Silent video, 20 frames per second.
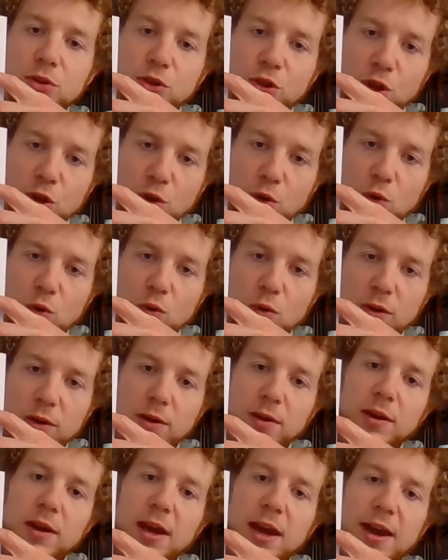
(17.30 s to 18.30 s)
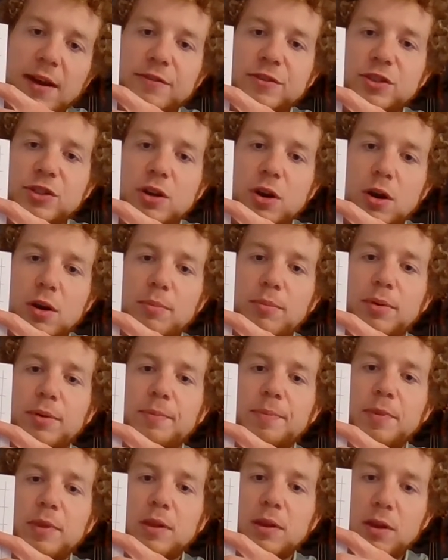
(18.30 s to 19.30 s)
two F sharp,
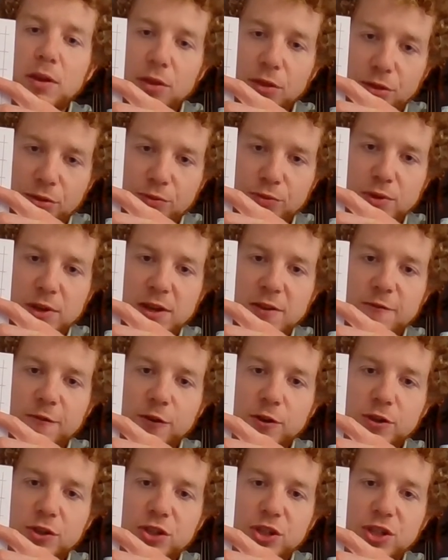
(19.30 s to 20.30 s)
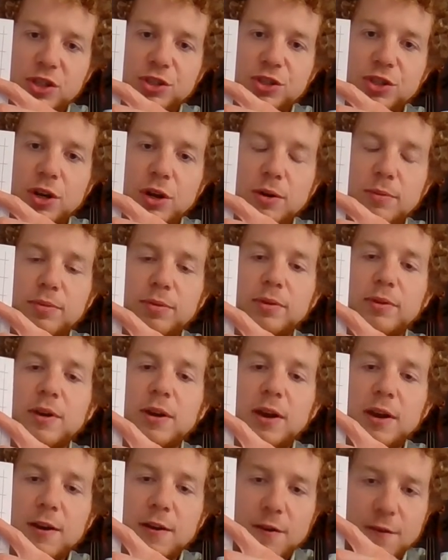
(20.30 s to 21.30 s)
three for a G sharp,
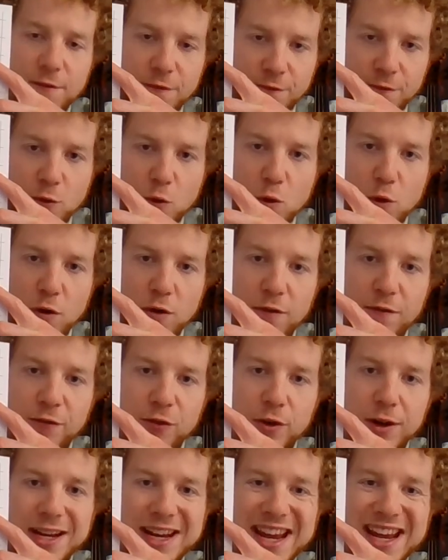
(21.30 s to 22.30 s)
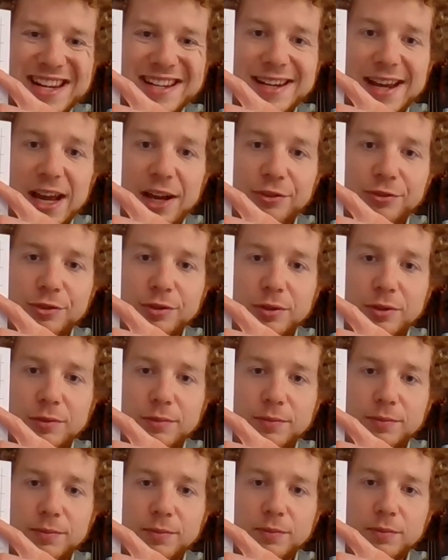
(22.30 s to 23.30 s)
four for an A natural.
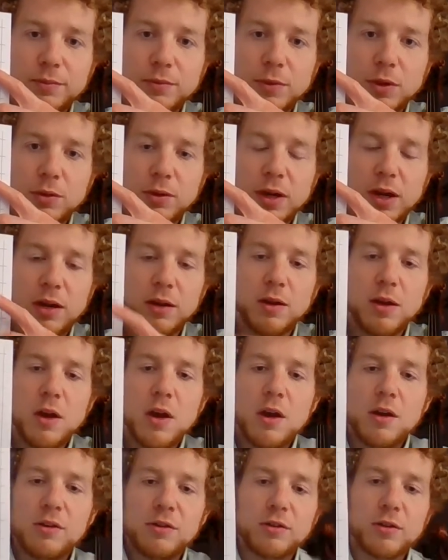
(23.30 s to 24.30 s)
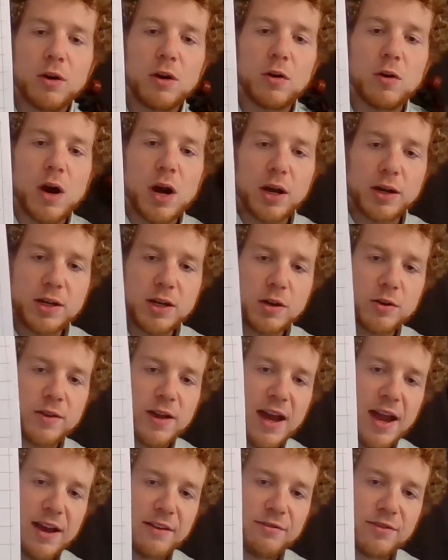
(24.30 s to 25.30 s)
Okay, so on here
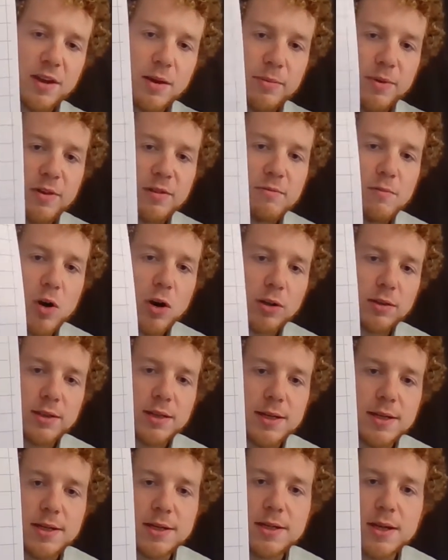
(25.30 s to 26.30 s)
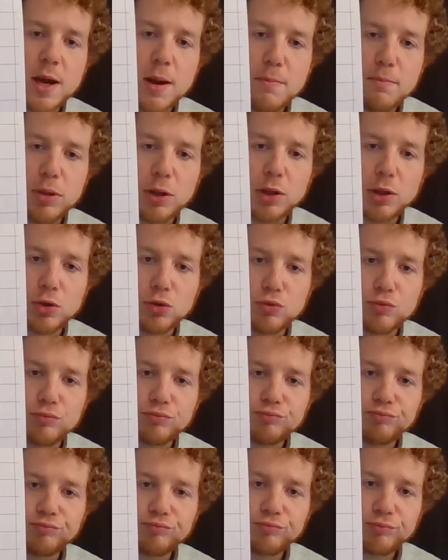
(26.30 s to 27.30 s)
the half step is marked in blue.
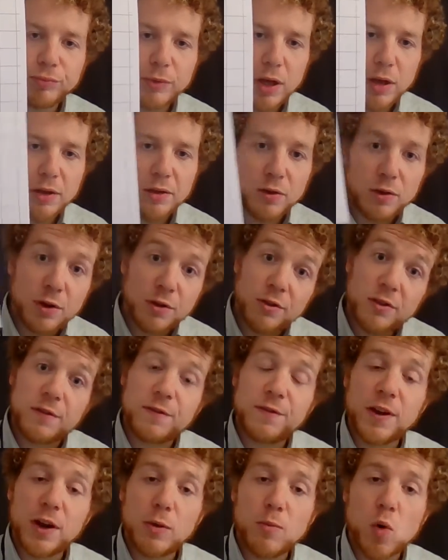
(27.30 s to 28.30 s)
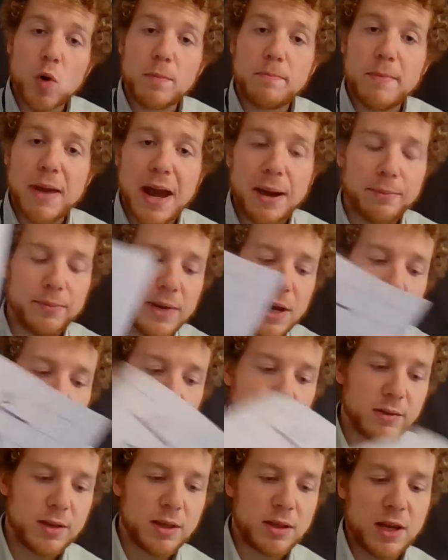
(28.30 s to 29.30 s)
So here's the fingerboard map. Now
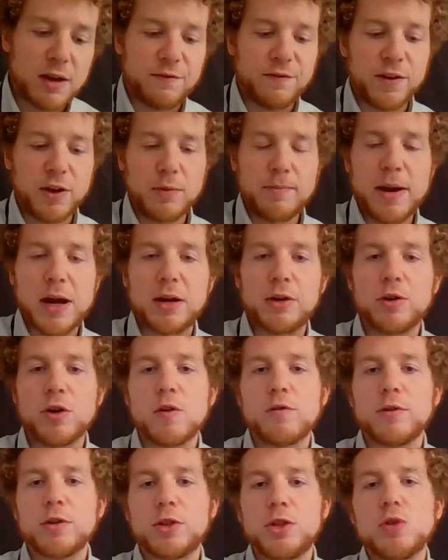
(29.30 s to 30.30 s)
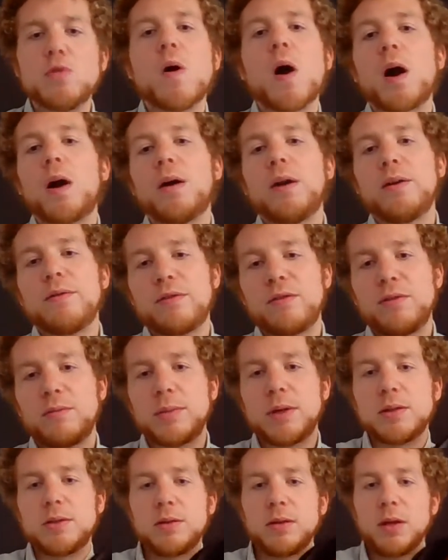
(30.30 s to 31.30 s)
let's get that finger pattern over to our
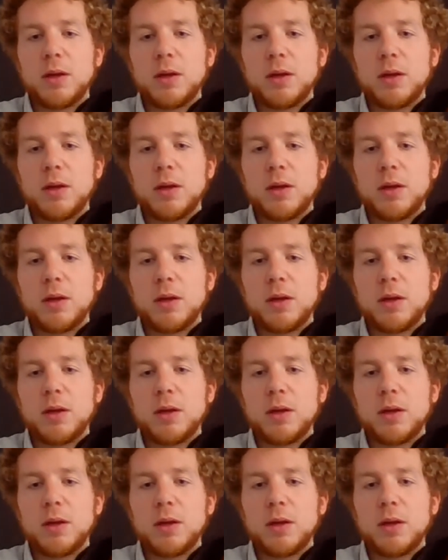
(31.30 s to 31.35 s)
instrument.